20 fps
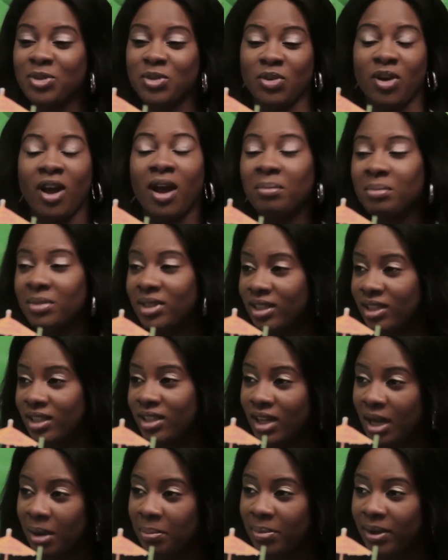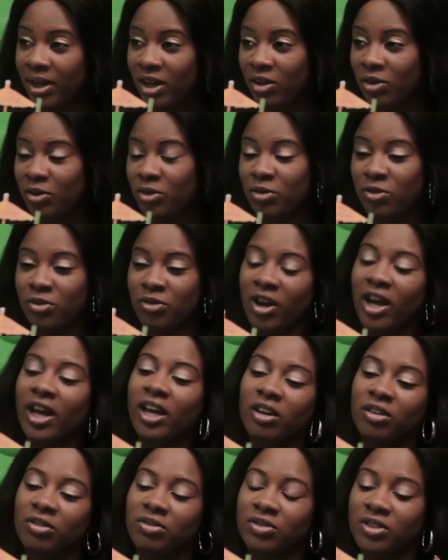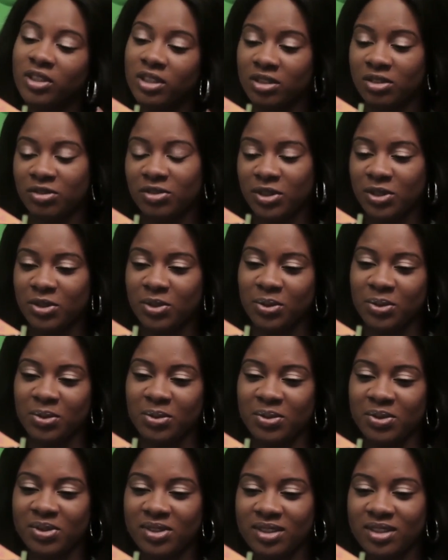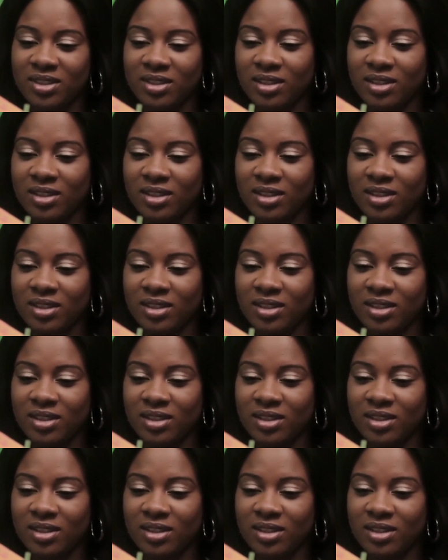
drama about five individuals.